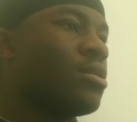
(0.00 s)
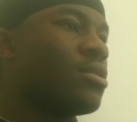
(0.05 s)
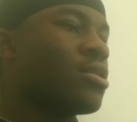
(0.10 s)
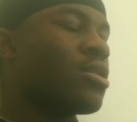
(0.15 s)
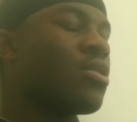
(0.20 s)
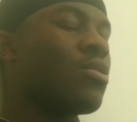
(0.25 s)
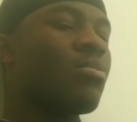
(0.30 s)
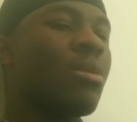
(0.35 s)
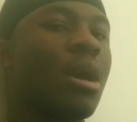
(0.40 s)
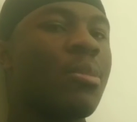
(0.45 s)

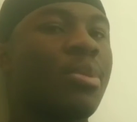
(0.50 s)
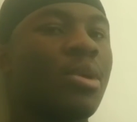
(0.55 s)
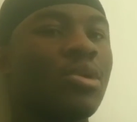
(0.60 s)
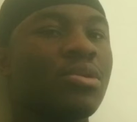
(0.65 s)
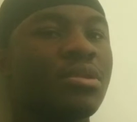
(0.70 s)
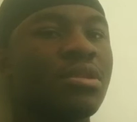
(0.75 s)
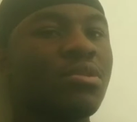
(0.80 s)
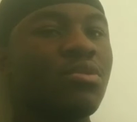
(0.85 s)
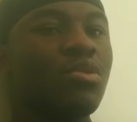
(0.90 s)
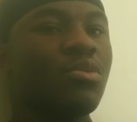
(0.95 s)
So my
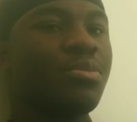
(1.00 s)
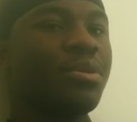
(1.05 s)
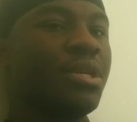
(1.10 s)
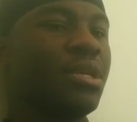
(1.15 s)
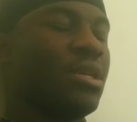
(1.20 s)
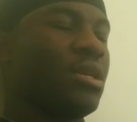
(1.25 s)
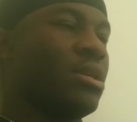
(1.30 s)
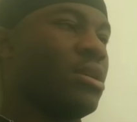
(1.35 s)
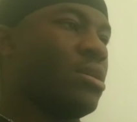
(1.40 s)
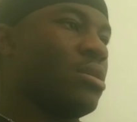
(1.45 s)
posting will
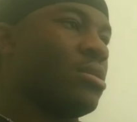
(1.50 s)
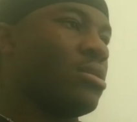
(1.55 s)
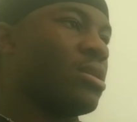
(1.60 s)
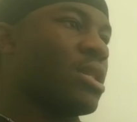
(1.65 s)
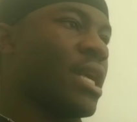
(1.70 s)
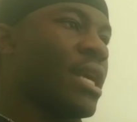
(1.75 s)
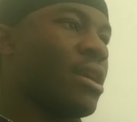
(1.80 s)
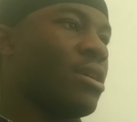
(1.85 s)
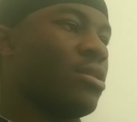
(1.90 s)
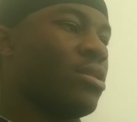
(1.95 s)
be
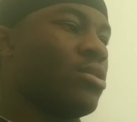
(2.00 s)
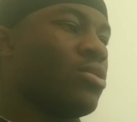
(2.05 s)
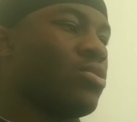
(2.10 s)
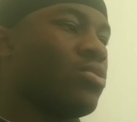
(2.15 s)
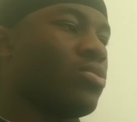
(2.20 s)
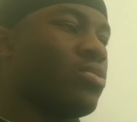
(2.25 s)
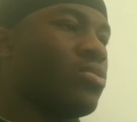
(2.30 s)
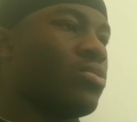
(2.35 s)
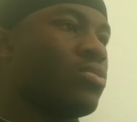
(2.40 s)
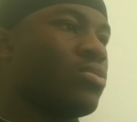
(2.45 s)
like
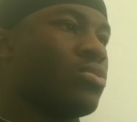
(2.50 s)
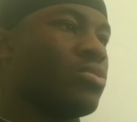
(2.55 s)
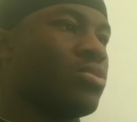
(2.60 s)
little